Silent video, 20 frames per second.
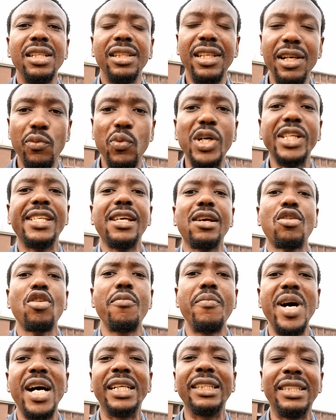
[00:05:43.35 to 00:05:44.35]
there was a
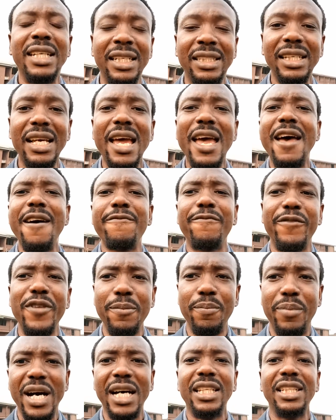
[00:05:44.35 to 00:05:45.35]
command that
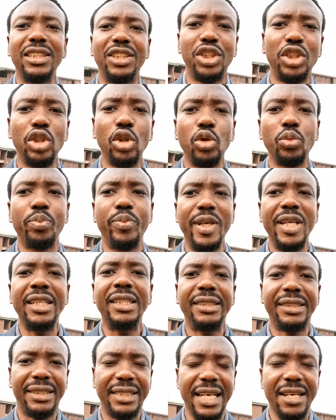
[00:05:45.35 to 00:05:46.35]
everybody should be
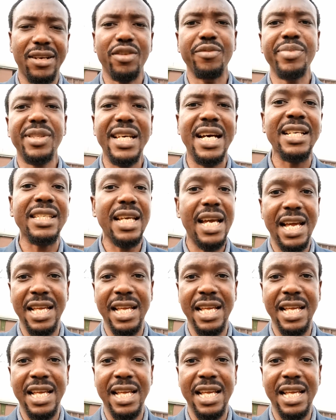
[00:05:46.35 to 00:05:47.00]
circumcised,